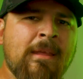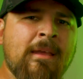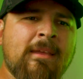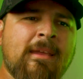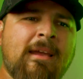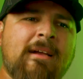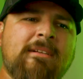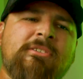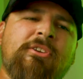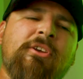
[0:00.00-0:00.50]

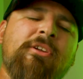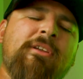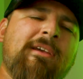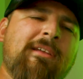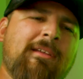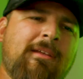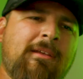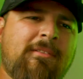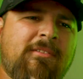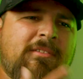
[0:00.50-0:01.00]
Yeah, it's good.
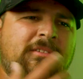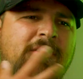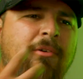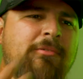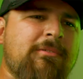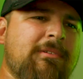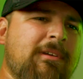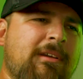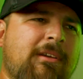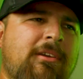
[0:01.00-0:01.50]

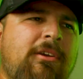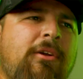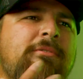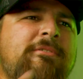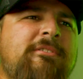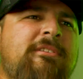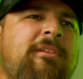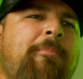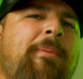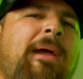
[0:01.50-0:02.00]
It
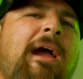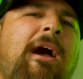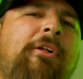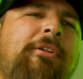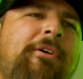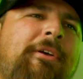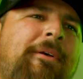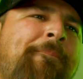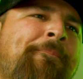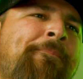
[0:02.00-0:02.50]
coats the
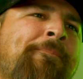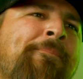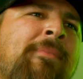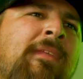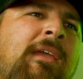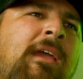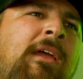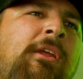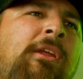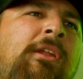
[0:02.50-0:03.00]
palate
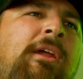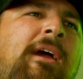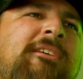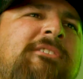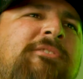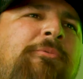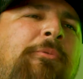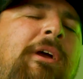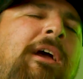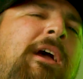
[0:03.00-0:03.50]
in a
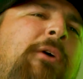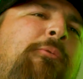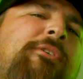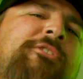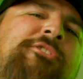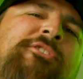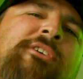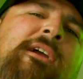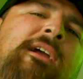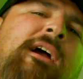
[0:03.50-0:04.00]
nice way. I
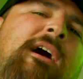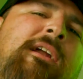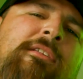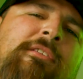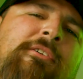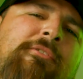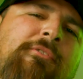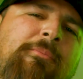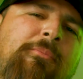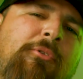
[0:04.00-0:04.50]
wish I got a
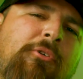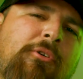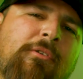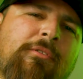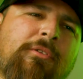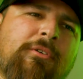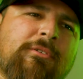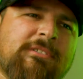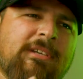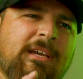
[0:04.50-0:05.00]
little more
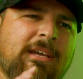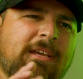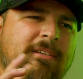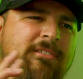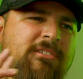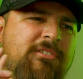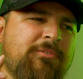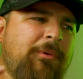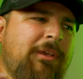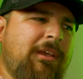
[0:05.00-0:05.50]
of those like
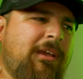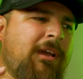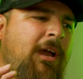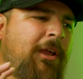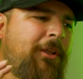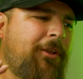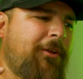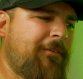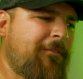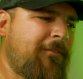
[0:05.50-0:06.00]
sweet
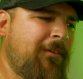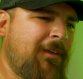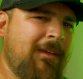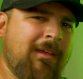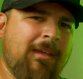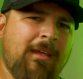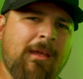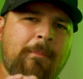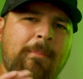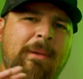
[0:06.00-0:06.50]
kind of
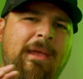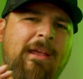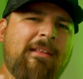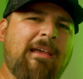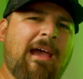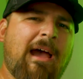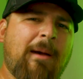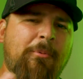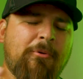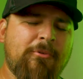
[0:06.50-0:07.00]
baked
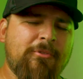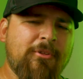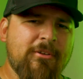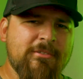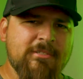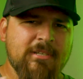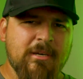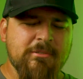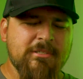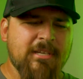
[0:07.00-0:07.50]
apple
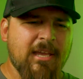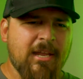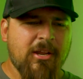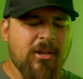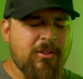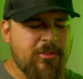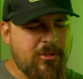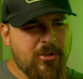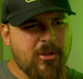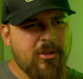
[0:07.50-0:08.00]
notes I was getting
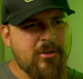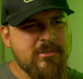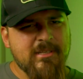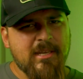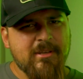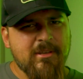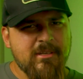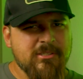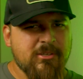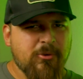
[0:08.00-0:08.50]
on the nose
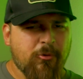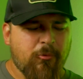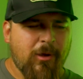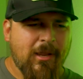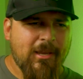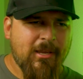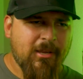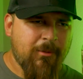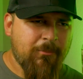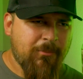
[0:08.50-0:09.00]
that doesn't
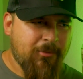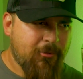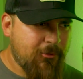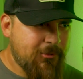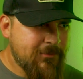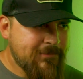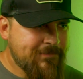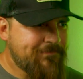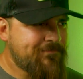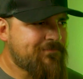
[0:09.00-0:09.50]
quite come through.